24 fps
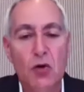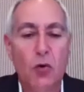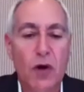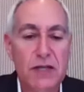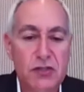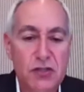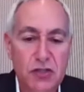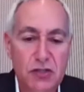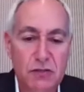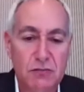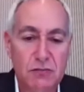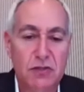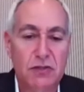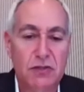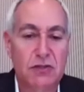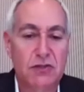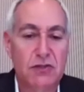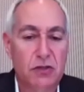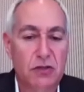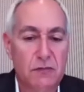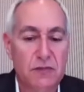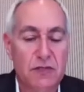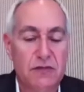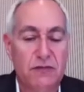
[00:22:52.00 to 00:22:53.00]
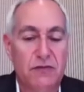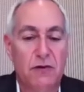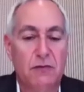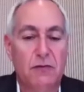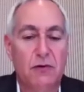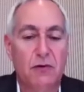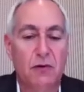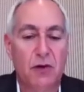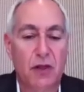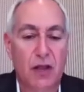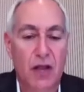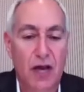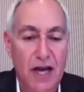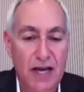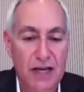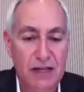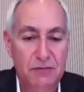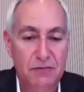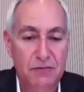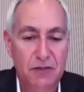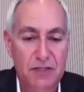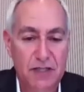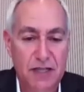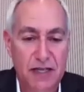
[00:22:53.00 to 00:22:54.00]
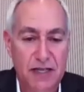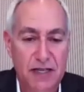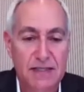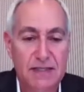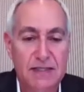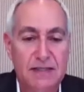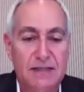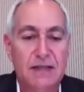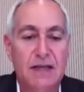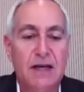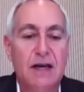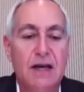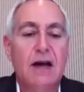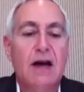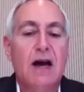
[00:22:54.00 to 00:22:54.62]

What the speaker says: questionable in terms of a reliable test,